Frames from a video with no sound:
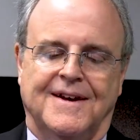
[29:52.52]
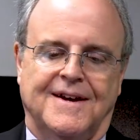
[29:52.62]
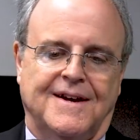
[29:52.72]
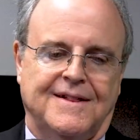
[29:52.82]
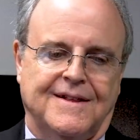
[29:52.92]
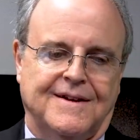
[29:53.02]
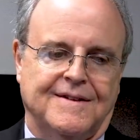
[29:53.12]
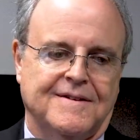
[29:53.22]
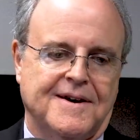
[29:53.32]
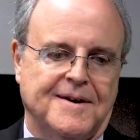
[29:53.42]
And then at
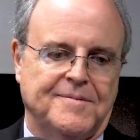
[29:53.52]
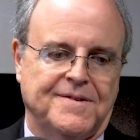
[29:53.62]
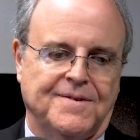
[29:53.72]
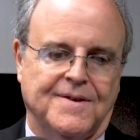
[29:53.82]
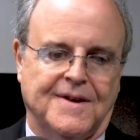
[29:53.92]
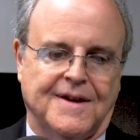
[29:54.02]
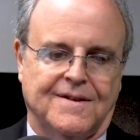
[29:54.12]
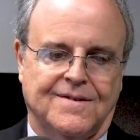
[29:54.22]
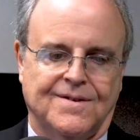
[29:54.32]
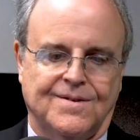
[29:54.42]
times you can get
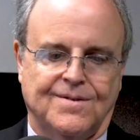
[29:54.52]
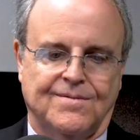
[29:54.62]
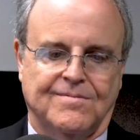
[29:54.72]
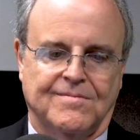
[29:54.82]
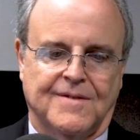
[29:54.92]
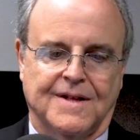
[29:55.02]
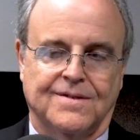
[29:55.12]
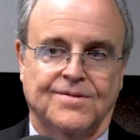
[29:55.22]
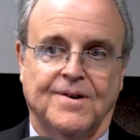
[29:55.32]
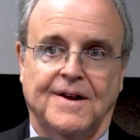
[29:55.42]
to like the
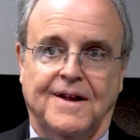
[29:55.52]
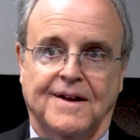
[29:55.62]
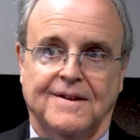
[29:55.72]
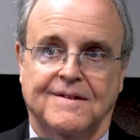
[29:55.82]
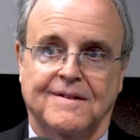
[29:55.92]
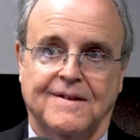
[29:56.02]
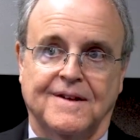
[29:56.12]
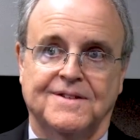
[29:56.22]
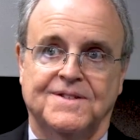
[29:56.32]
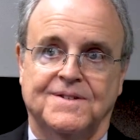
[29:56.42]
training and
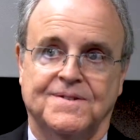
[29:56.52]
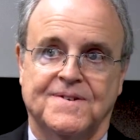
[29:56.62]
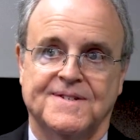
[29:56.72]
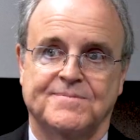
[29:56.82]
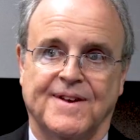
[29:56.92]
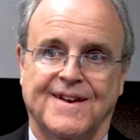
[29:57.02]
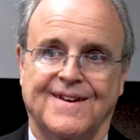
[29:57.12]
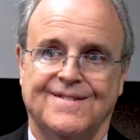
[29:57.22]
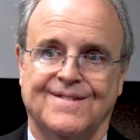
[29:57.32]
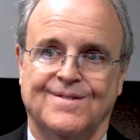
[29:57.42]
negligent entrustment
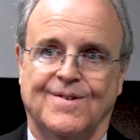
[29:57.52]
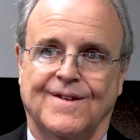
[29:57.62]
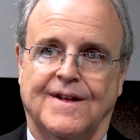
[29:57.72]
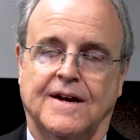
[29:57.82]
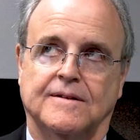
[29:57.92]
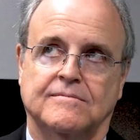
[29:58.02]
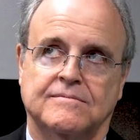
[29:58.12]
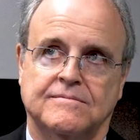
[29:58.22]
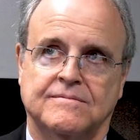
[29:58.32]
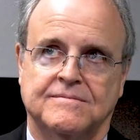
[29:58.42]
cases where you're like,
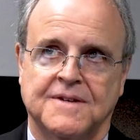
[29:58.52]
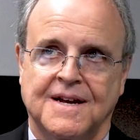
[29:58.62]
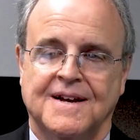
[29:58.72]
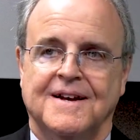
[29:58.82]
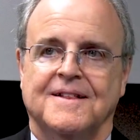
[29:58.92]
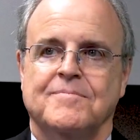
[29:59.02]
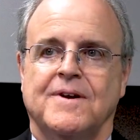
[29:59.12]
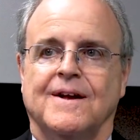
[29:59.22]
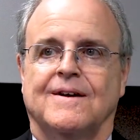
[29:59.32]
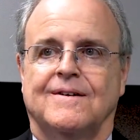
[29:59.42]

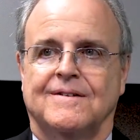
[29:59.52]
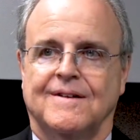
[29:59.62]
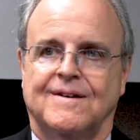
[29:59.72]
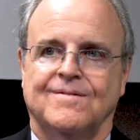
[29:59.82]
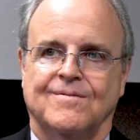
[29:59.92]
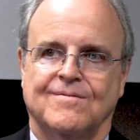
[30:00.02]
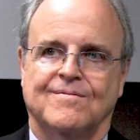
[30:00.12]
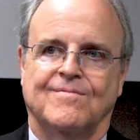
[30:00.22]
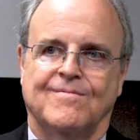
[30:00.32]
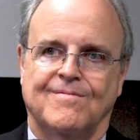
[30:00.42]
depending on
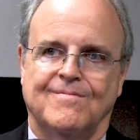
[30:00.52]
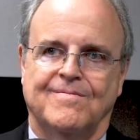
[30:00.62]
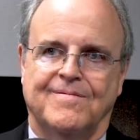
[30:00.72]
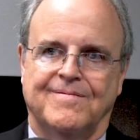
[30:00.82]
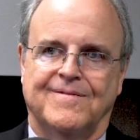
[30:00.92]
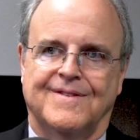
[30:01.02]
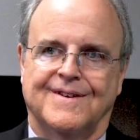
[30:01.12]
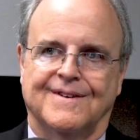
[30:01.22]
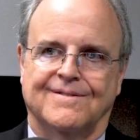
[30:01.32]
the